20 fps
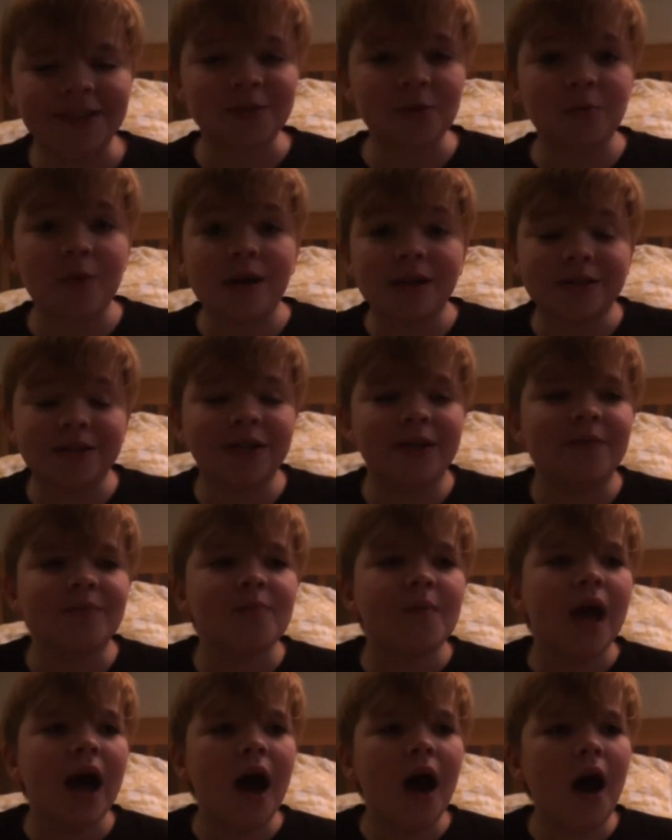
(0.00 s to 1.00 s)
actual question.
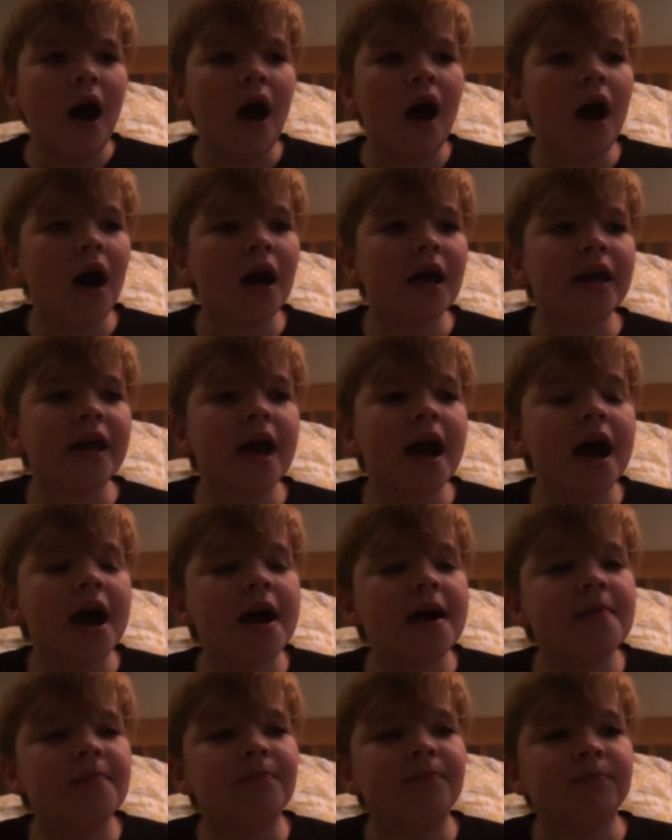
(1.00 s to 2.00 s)
I
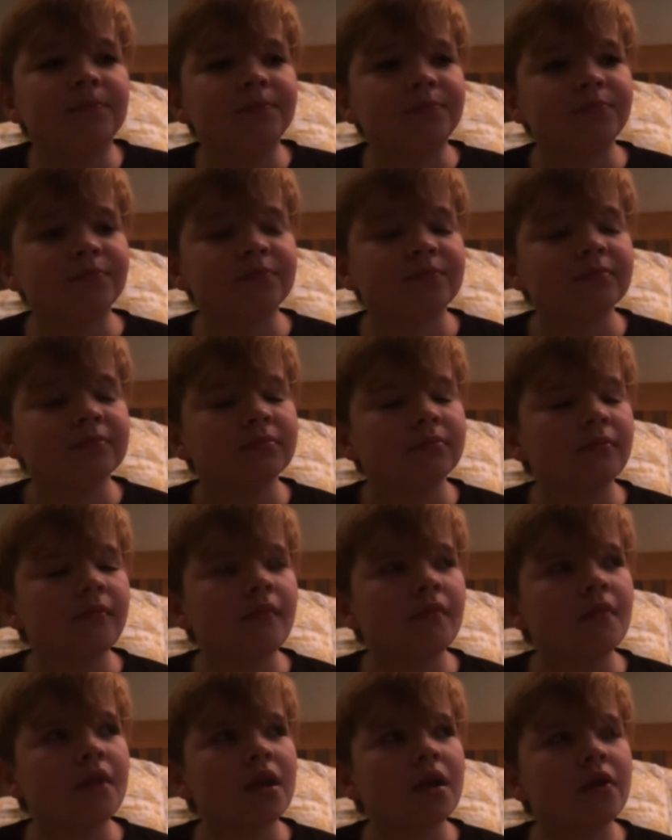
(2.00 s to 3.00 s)
um,
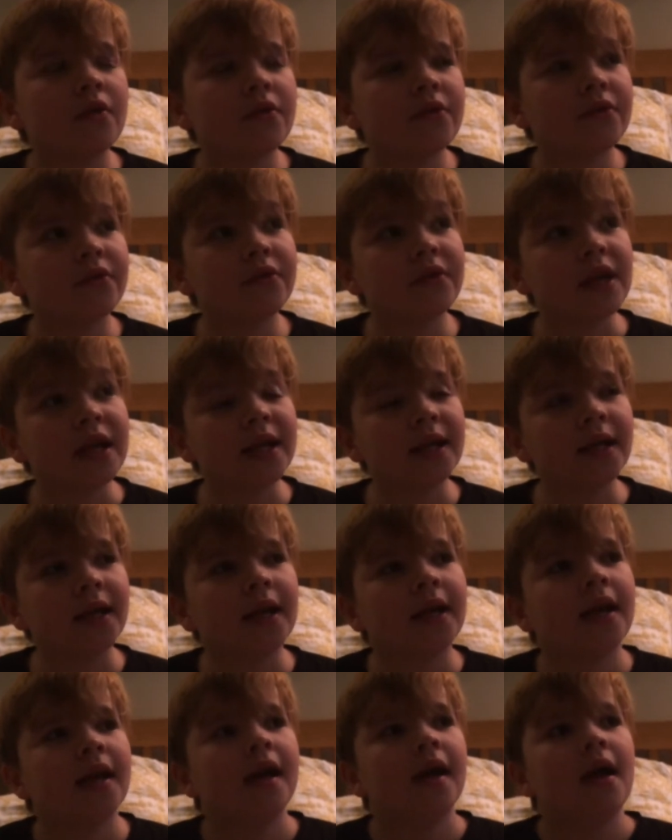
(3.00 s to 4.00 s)
think
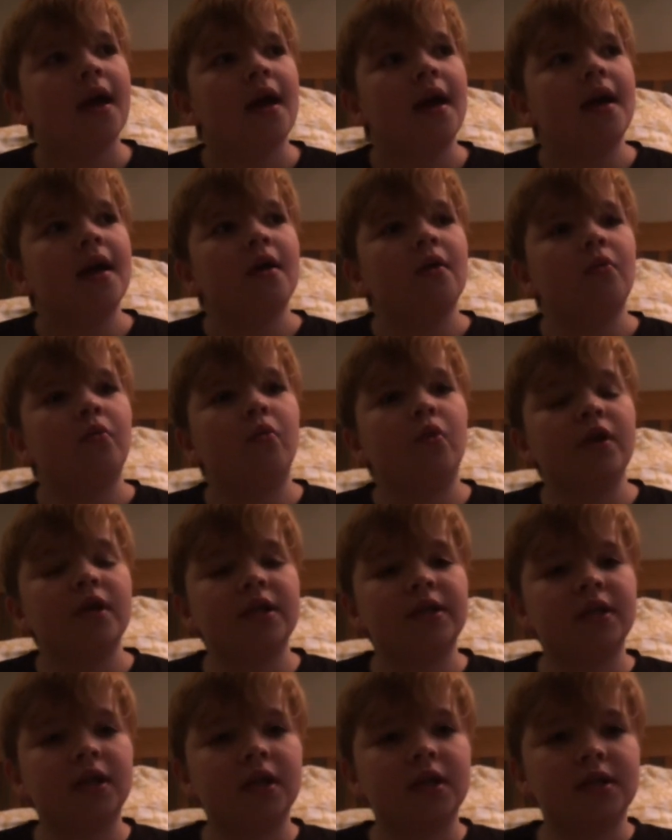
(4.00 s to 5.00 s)
what
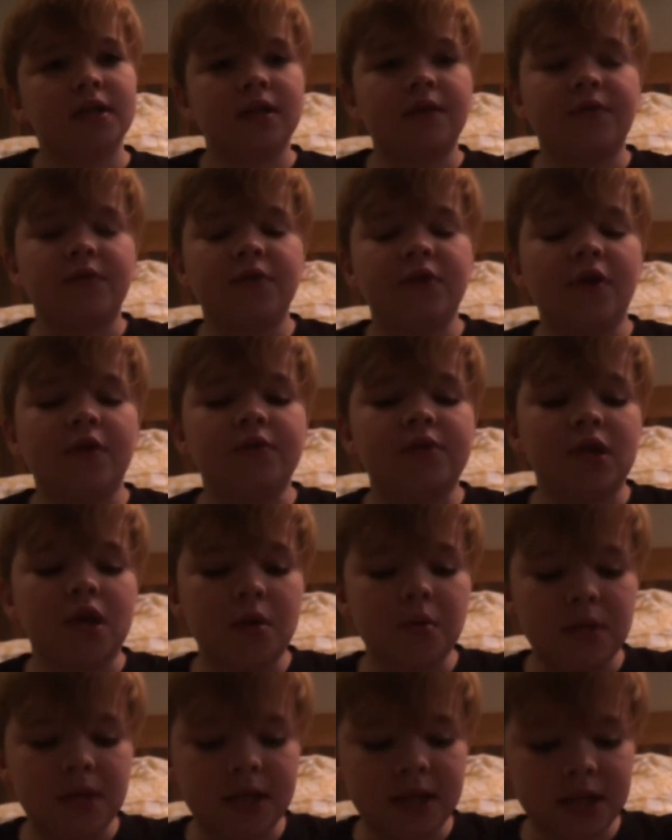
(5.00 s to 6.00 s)
he does, if you don't
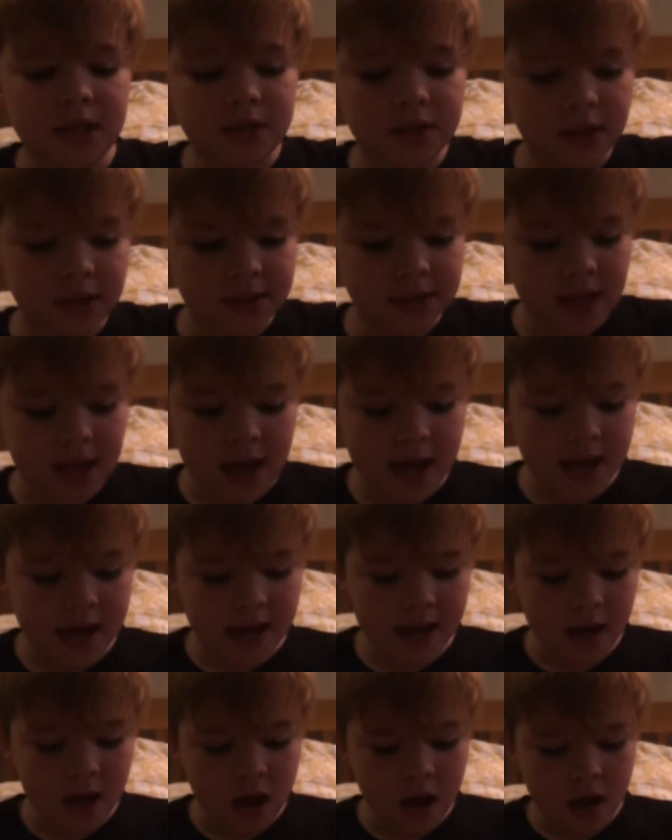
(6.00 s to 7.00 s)
know, he does
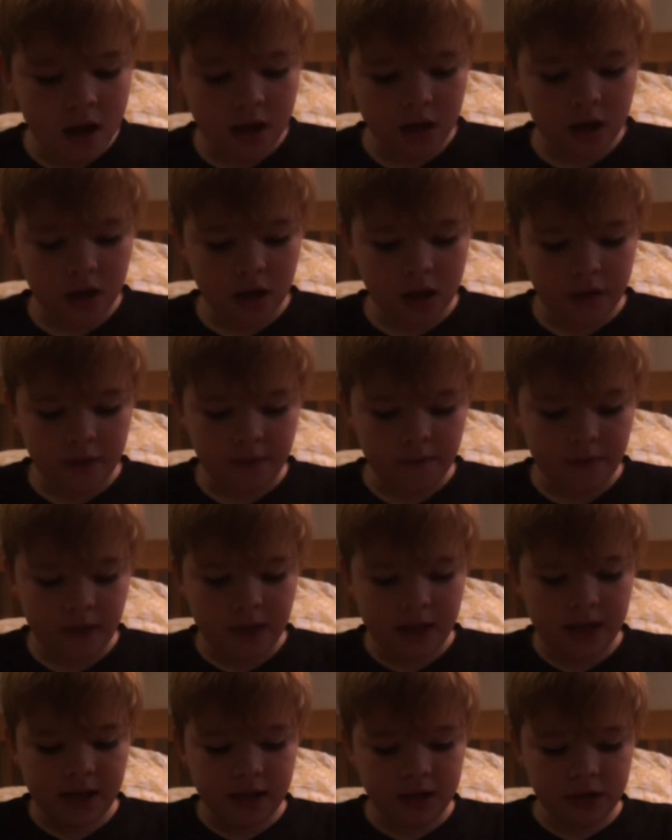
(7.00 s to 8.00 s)
a kind of
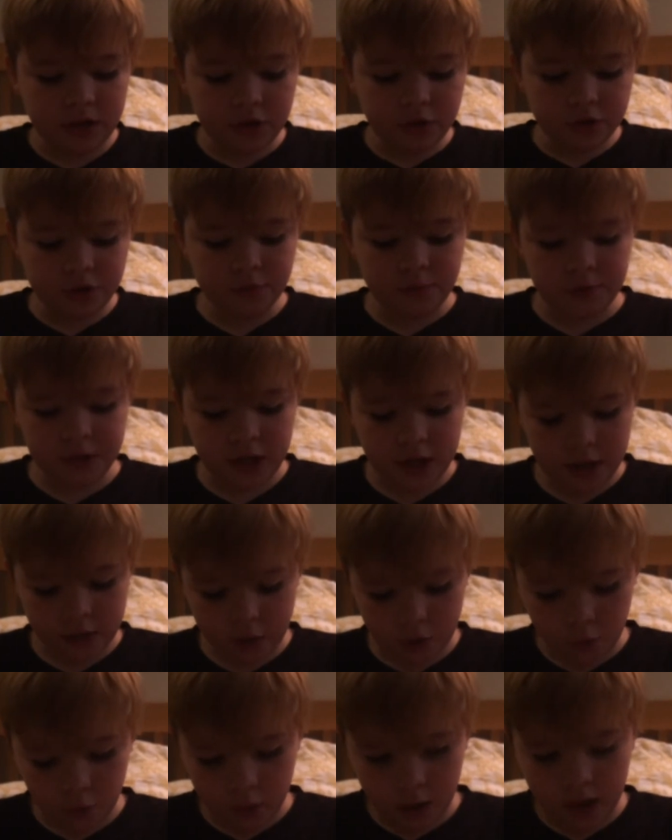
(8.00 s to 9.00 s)
a YouTube
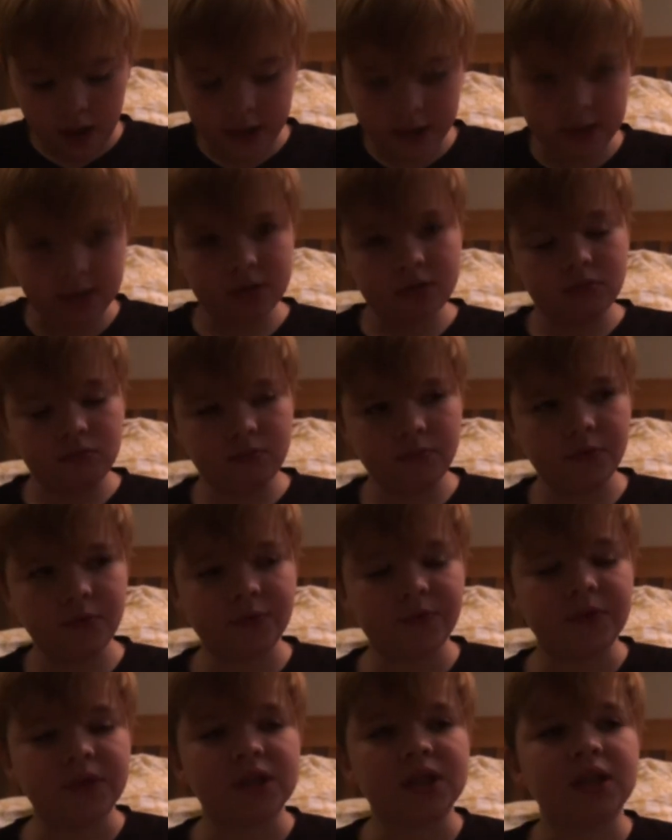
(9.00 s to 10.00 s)
channel, and it's
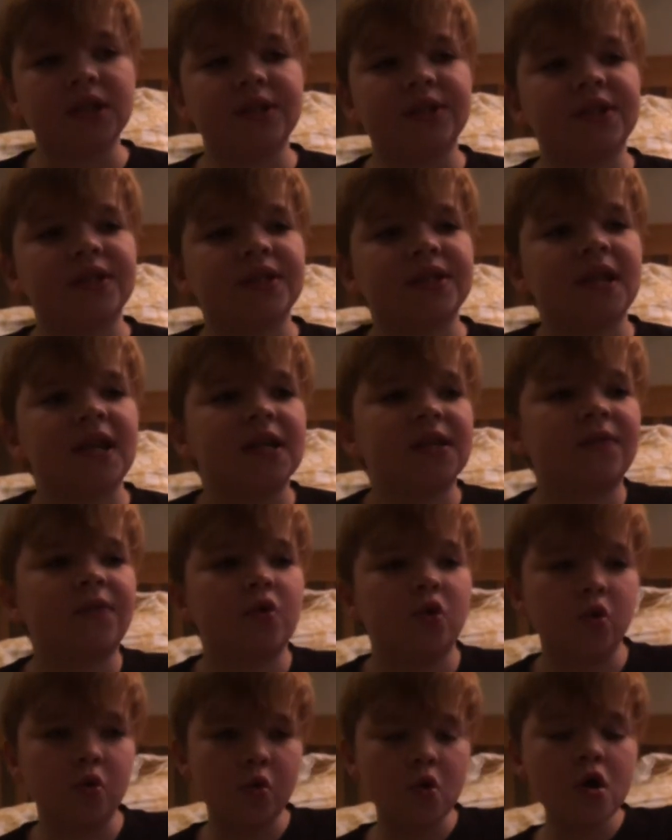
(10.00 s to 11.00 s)
obviously
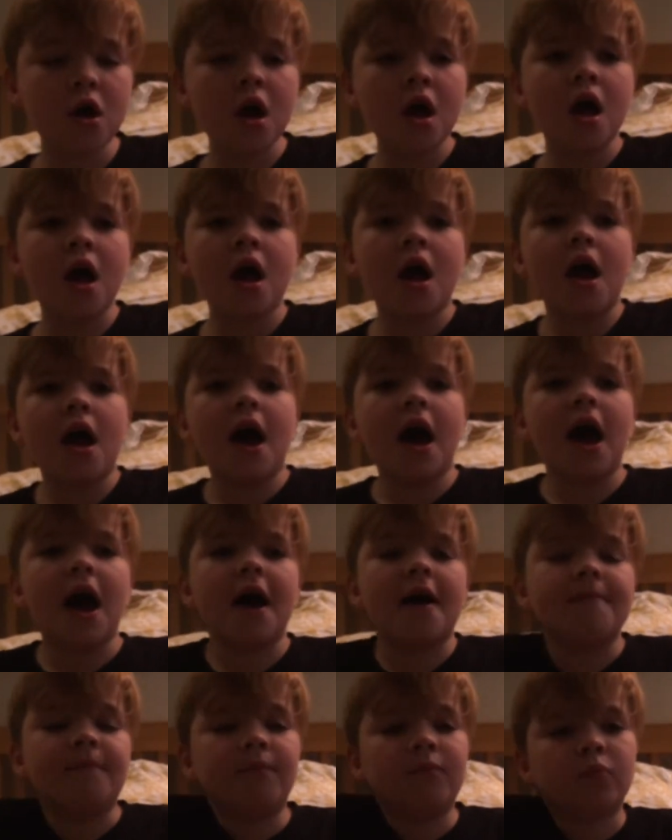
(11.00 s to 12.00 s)
successful,
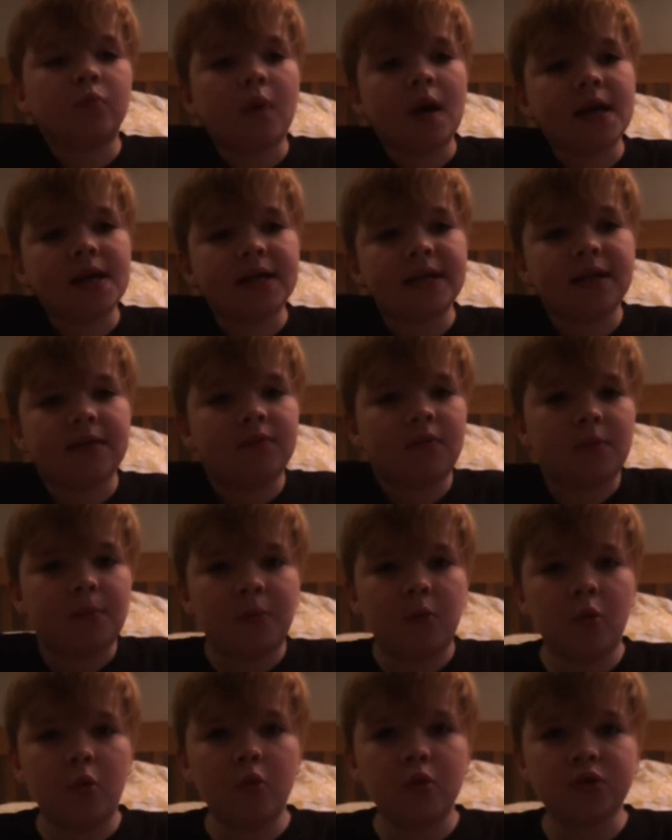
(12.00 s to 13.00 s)
um, where he
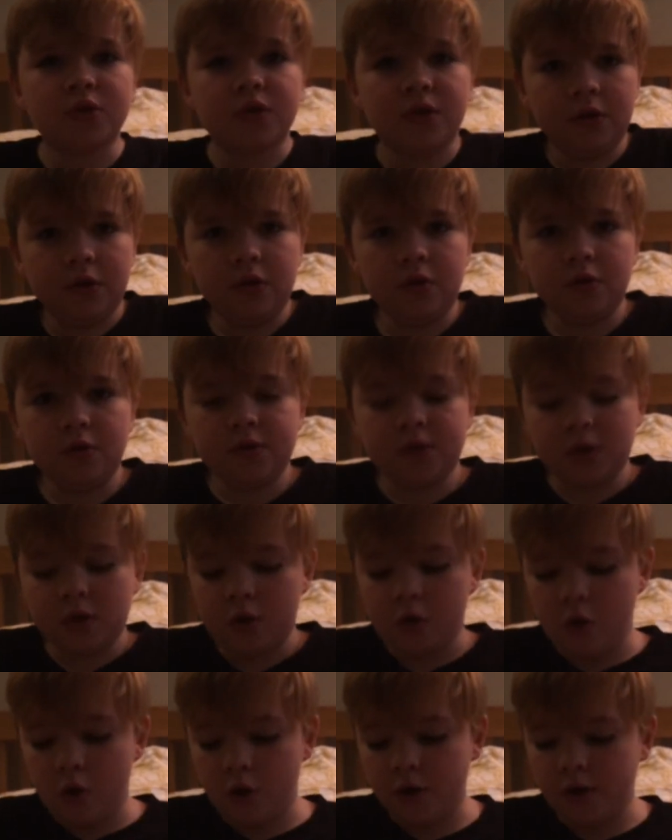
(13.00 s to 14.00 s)
reports news
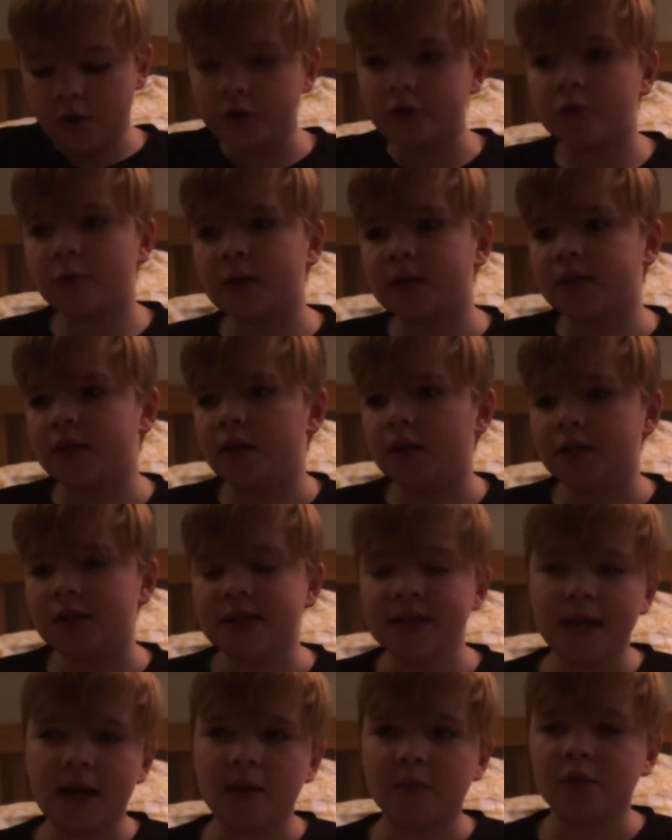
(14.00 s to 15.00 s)
on Twitter,
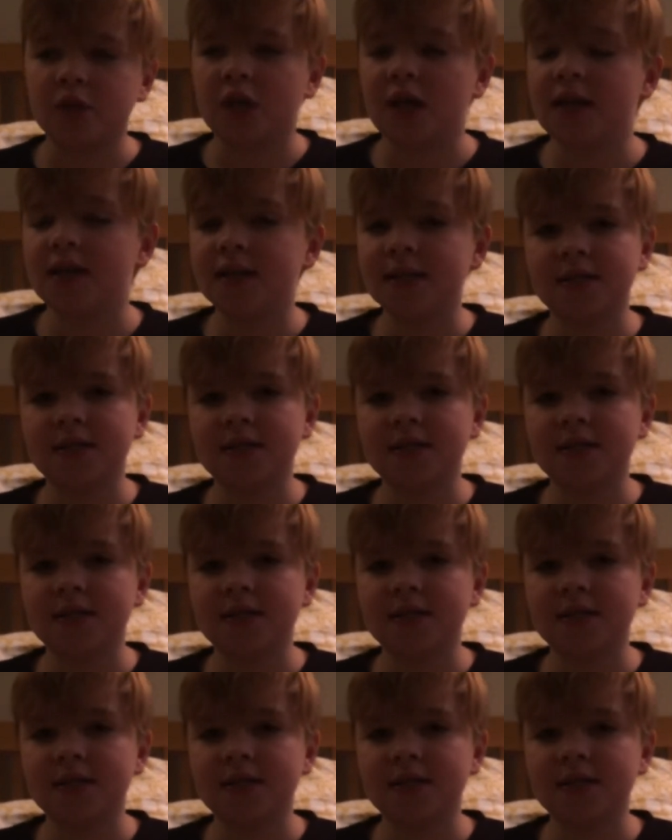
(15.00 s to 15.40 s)
Snapchat,